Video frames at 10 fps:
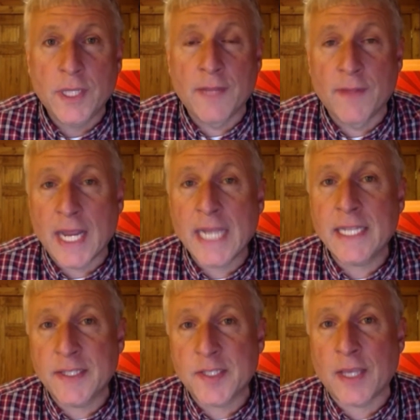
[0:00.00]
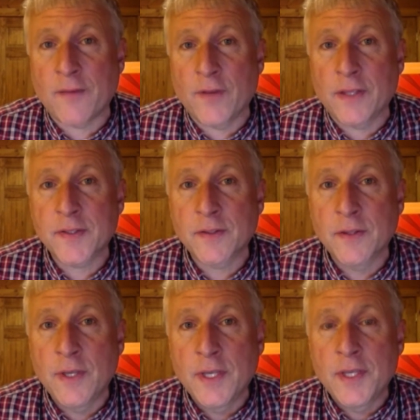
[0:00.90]
in the 1970s.
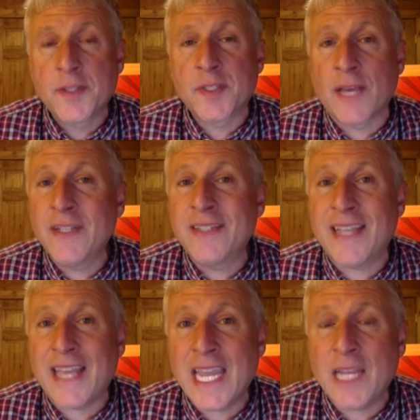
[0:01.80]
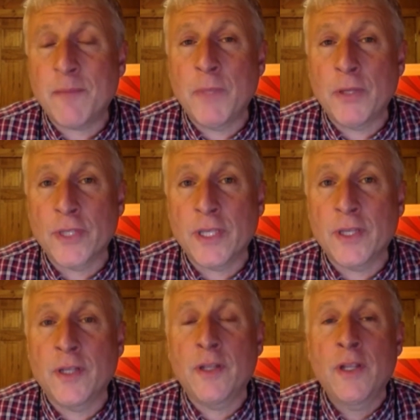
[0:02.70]
7 to 8
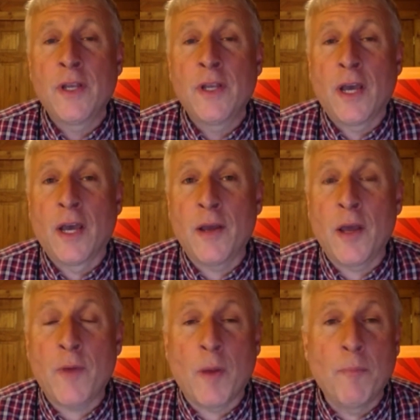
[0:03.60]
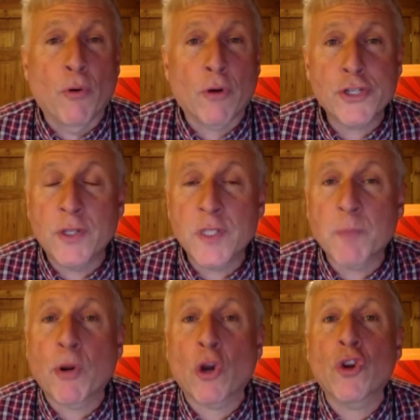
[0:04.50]
million
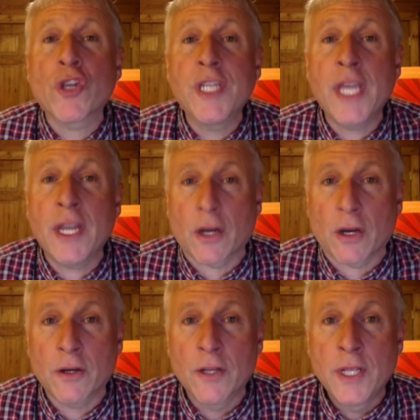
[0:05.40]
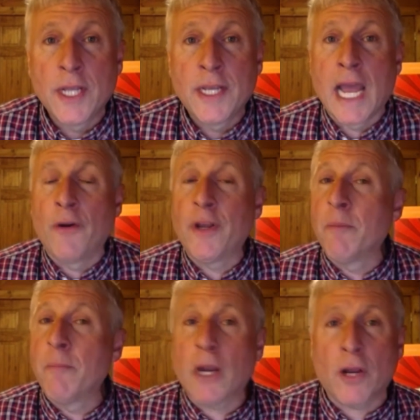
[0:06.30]
abortions per year. Now in
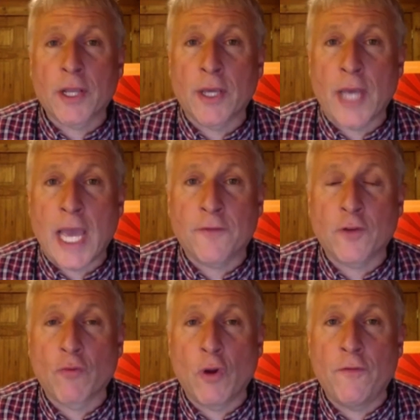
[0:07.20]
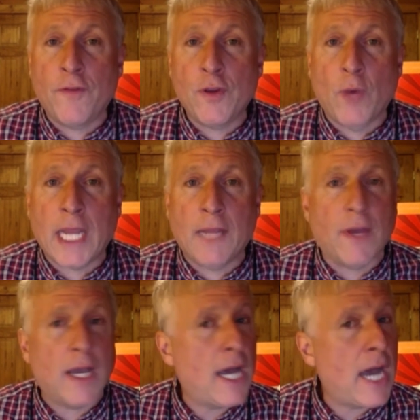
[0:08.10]
America, after Roe v. Wade,
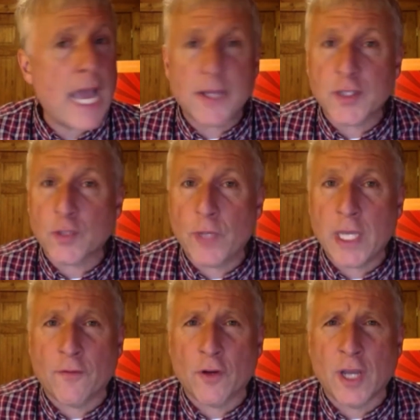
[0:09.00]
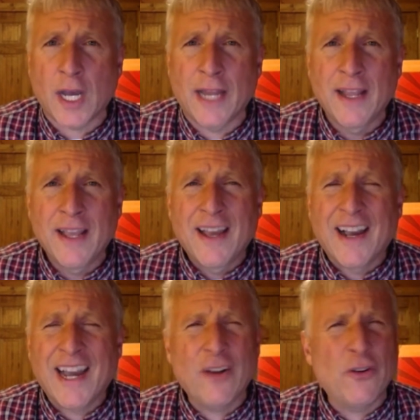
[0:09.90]
the highest we ever got,
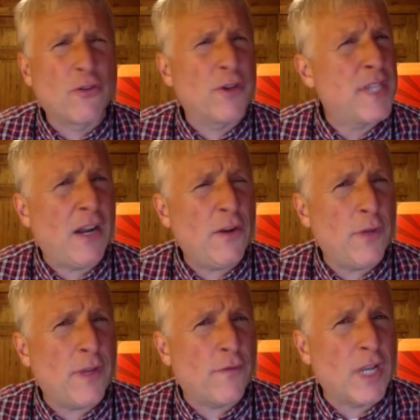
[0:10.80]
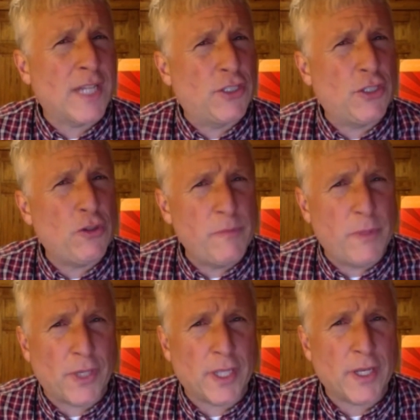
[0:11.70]
I don't know, Kristan, I don't know if we ever got to 2
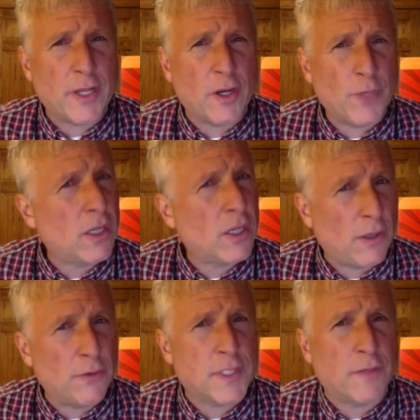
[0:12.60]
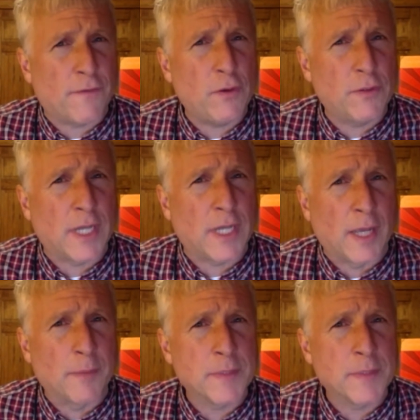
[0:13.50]
million a year. We got close a few times.